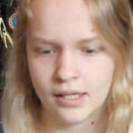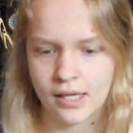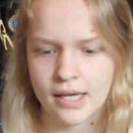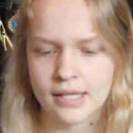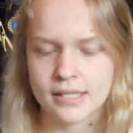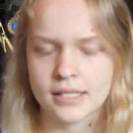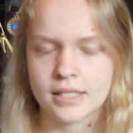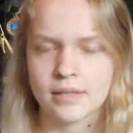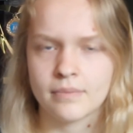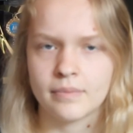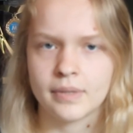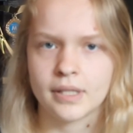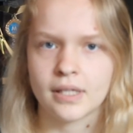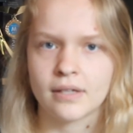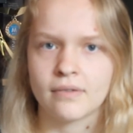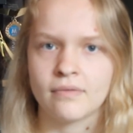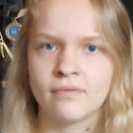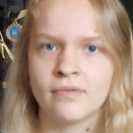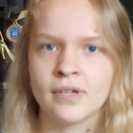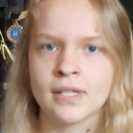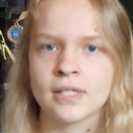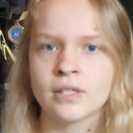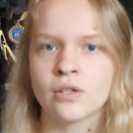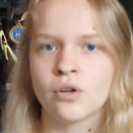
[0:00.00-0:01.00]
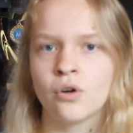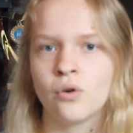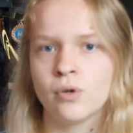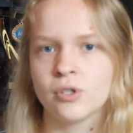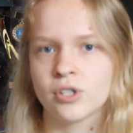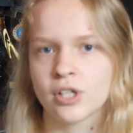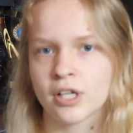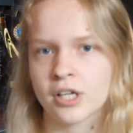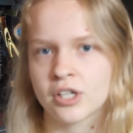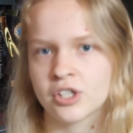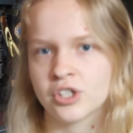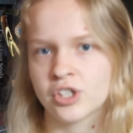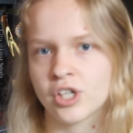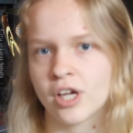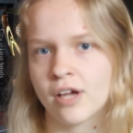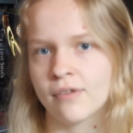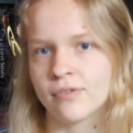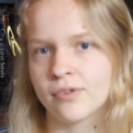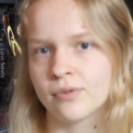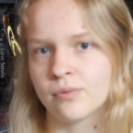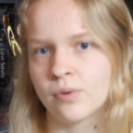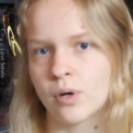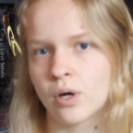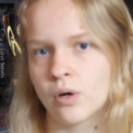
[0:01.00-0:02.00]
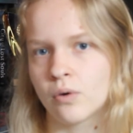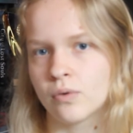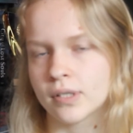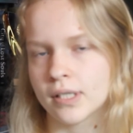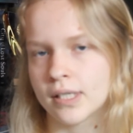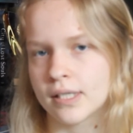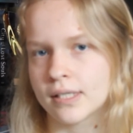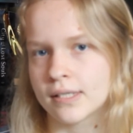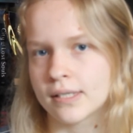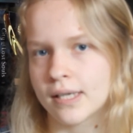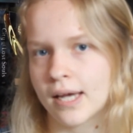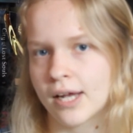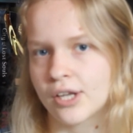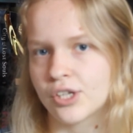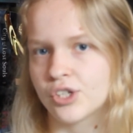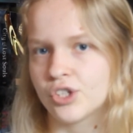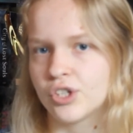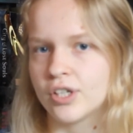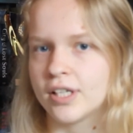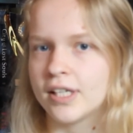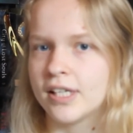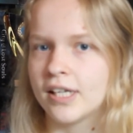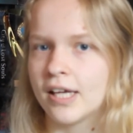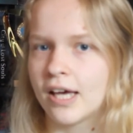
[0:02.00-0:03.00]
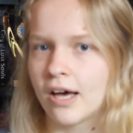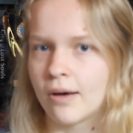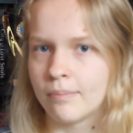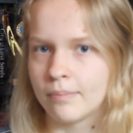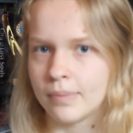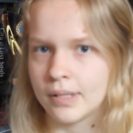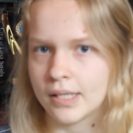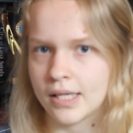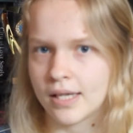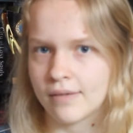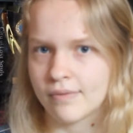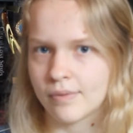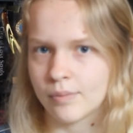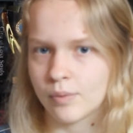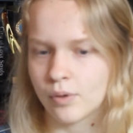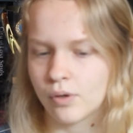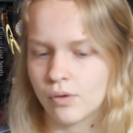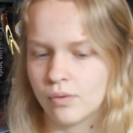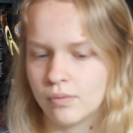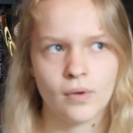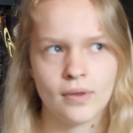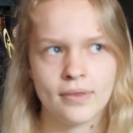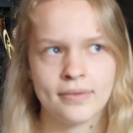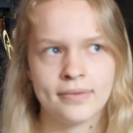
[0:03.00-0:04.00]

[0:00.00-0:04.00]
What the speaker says: as something physical which I can share with the world, is actually unbelievable.